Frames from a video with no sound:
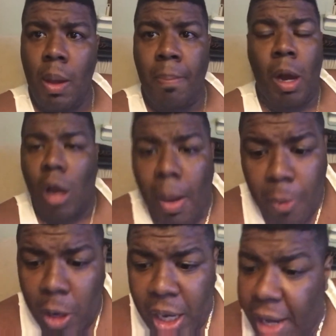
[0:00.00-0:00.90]

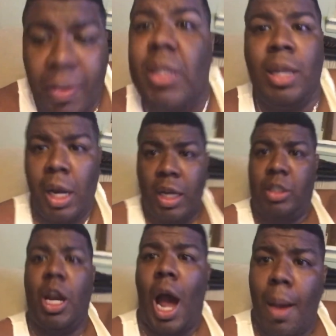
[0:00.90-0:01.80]
Montgomery even did his
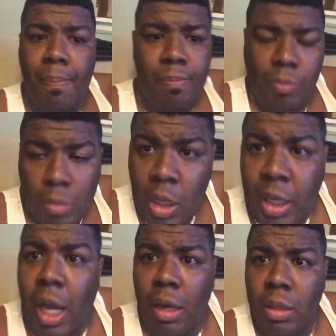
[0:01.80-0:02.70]
job. He
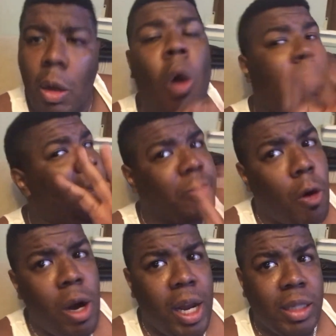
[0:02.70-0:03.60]
did. Only pitched
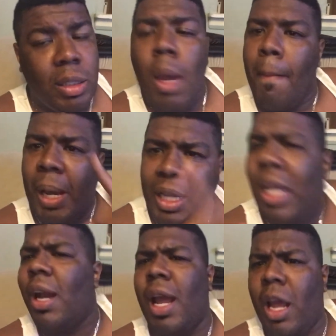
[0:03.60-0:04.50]
four innings, but he
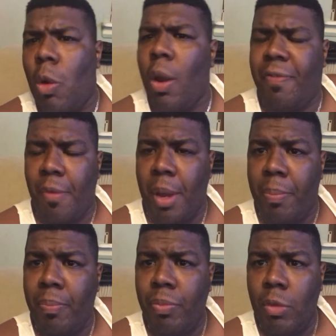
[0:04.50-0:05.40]
didn't let it away from him.
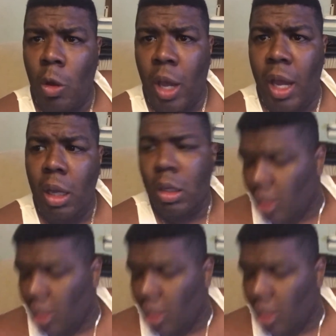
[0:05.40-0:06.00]
Okay?